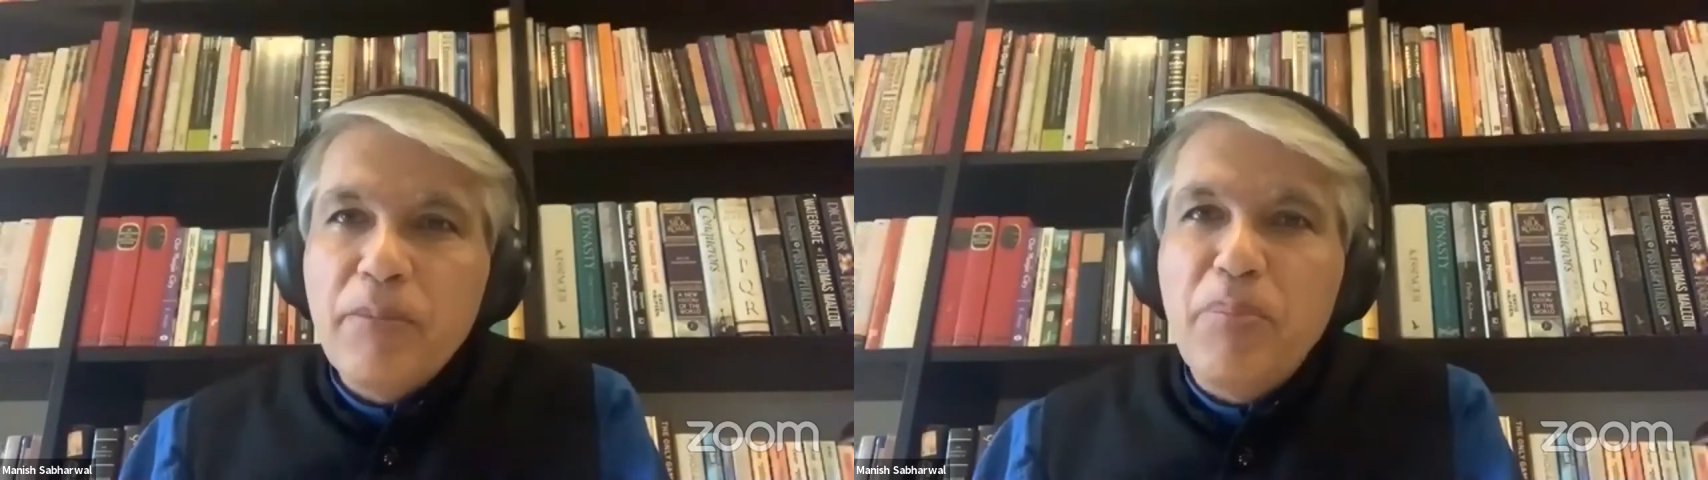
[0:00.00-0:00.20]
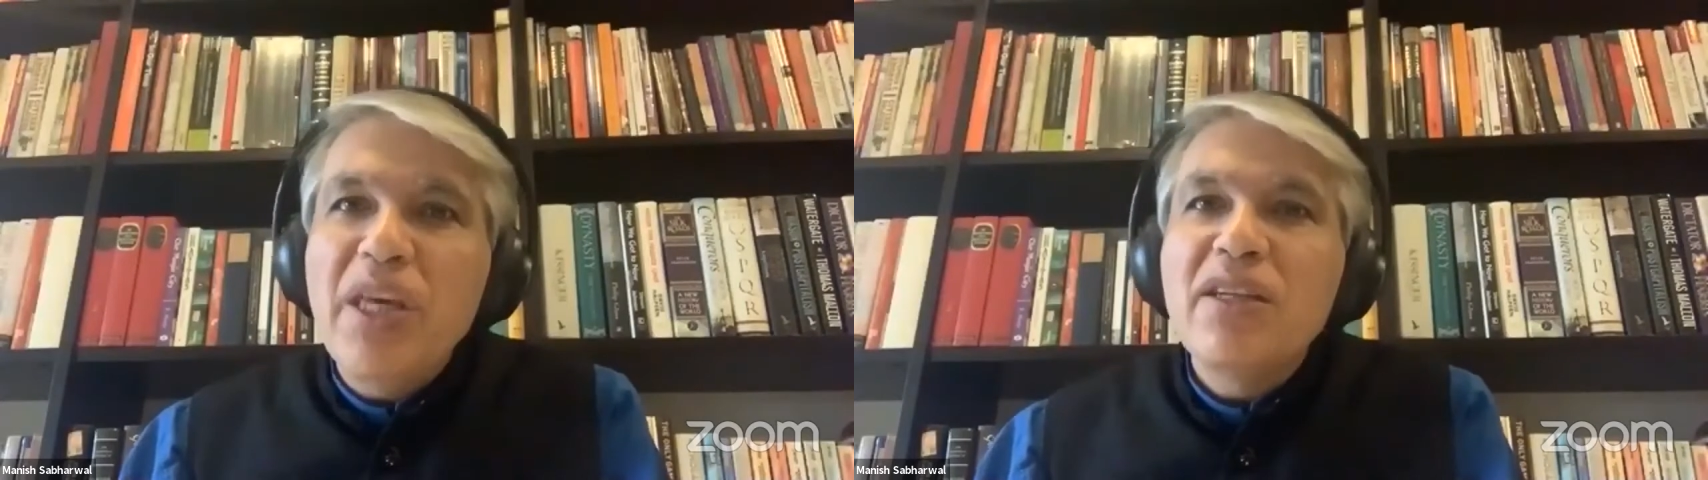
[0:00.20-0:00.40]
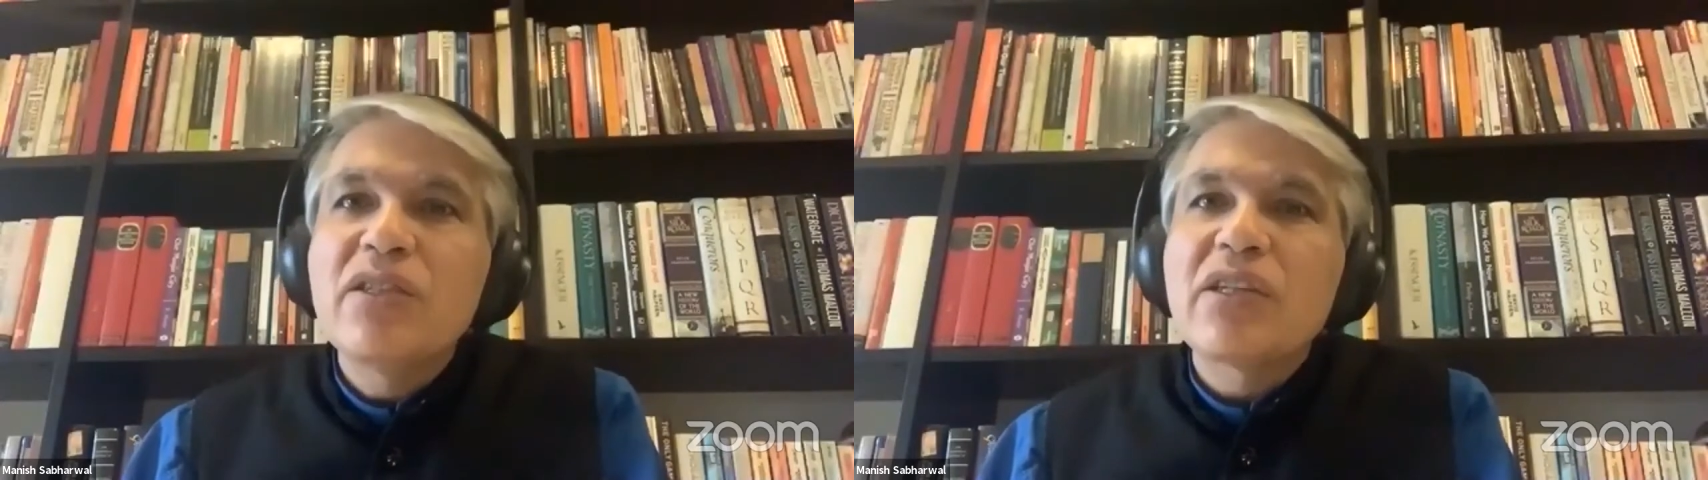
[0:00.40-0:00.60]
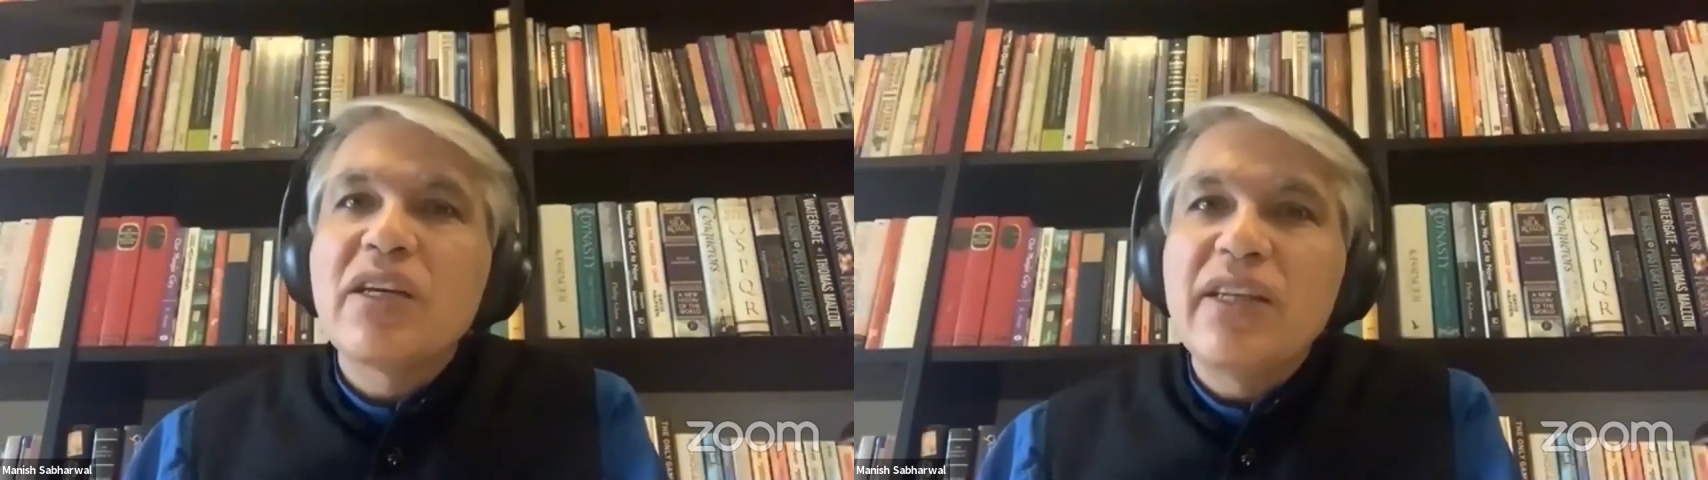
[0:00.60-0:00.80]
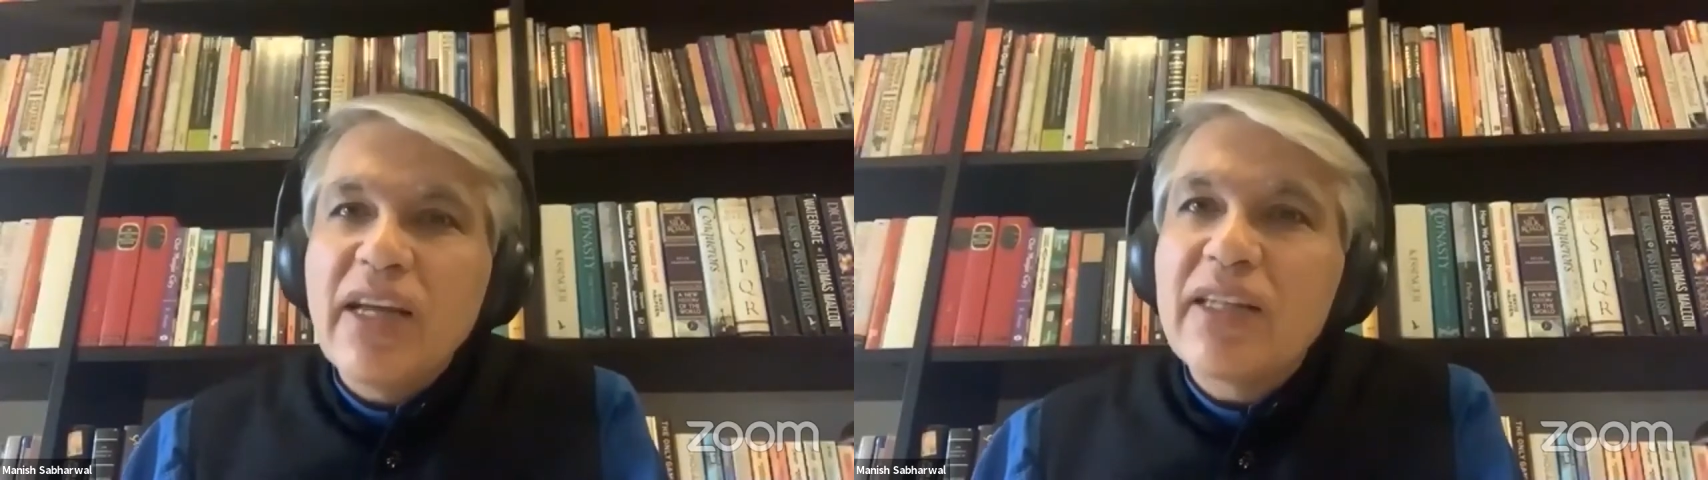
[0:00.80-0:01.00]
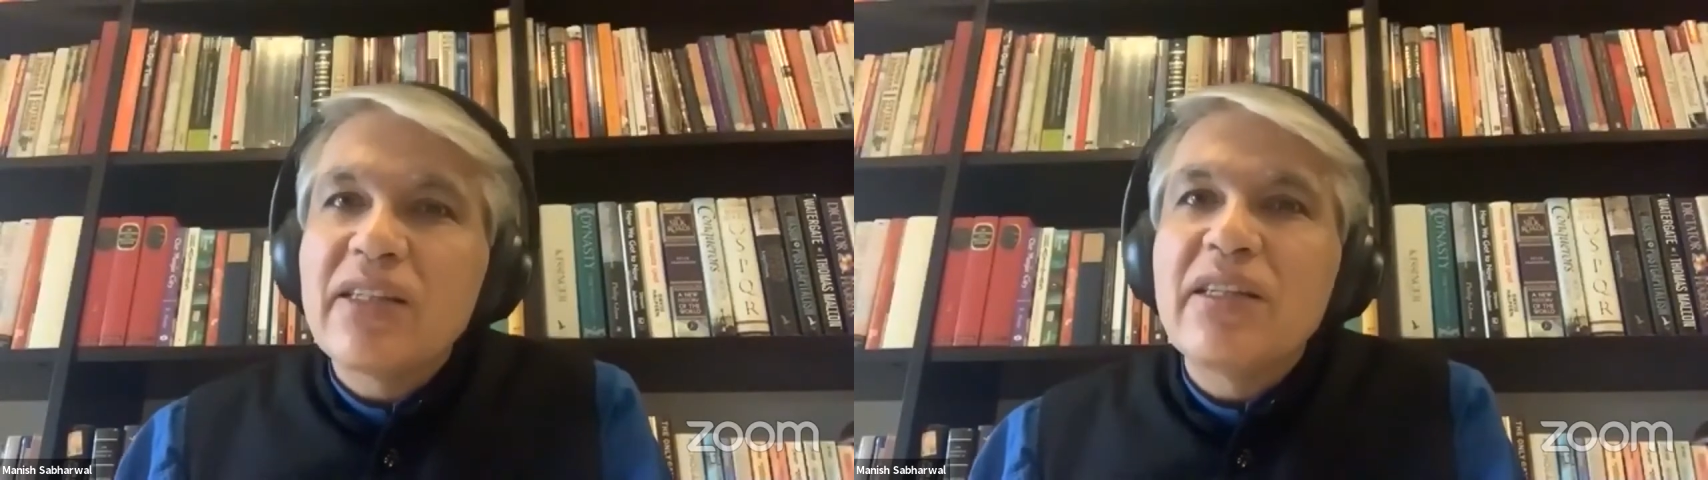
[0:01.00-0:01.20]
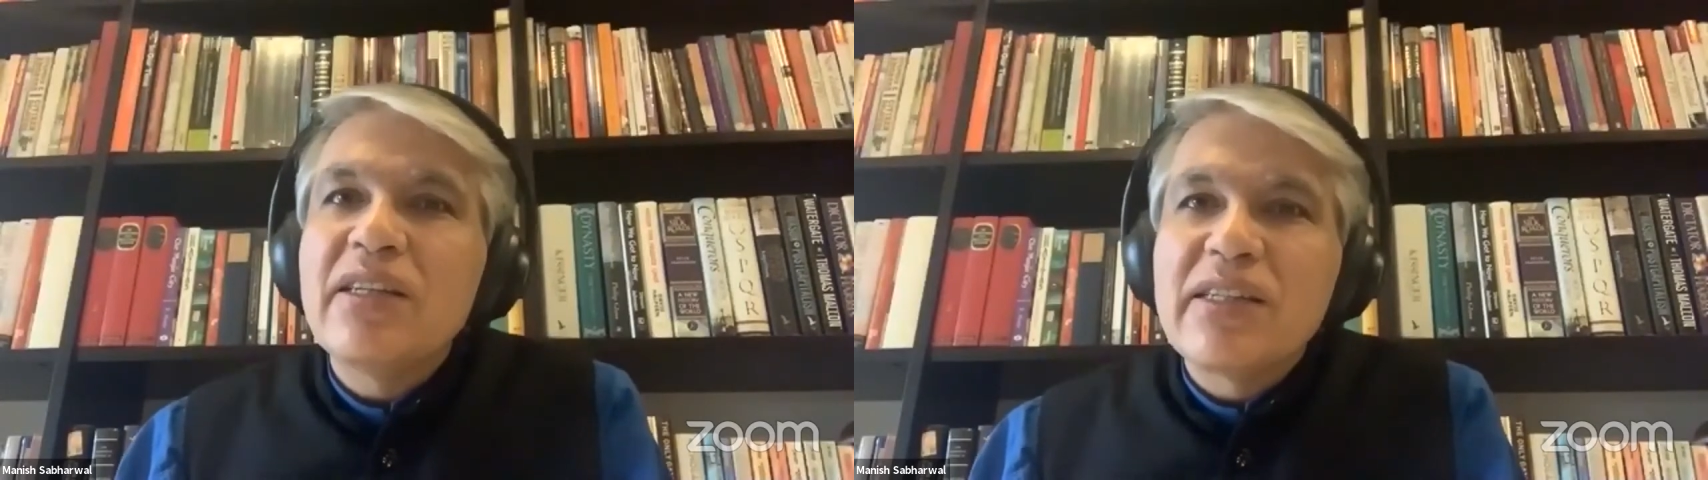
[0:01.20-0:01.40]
being connected